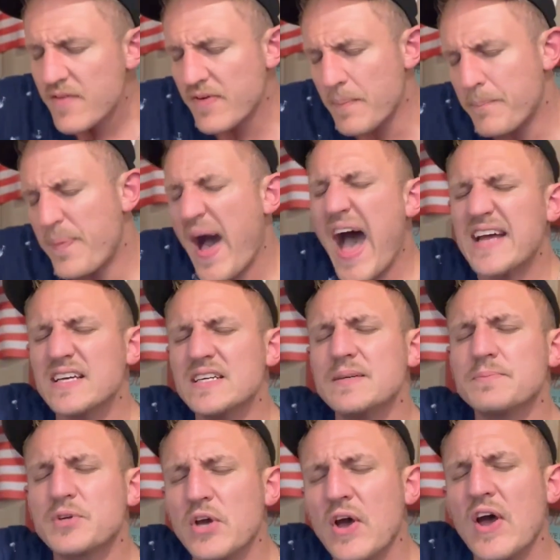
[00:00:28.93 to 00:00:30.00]
Fat
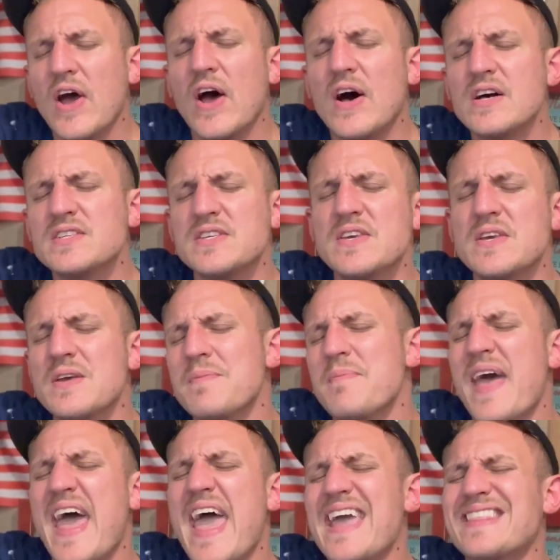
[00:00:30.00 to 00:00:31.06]
bottom girls,
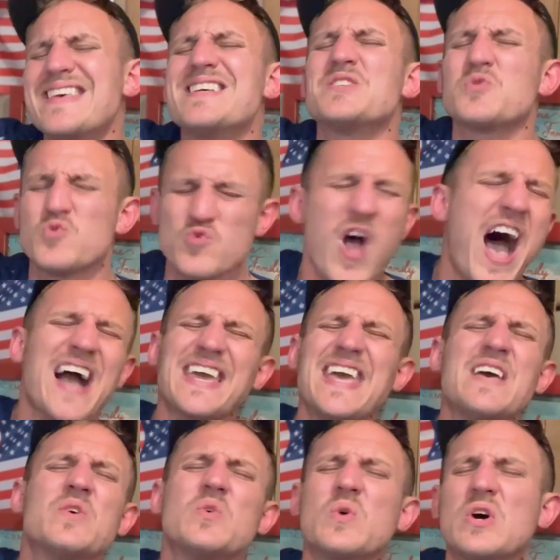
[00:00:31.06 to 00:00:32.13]
you make this
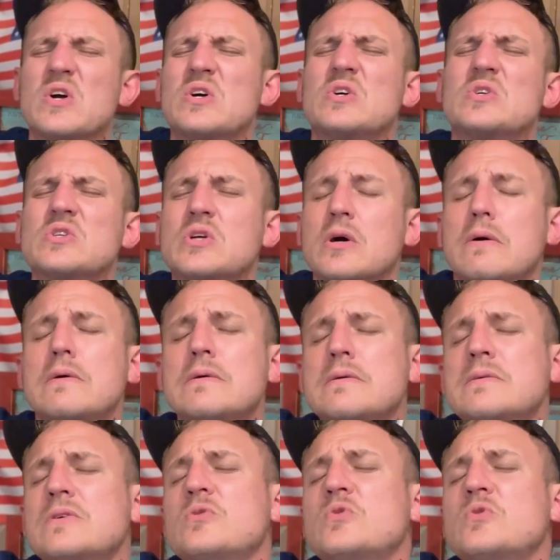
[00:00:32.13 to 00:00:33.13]
rockin' world go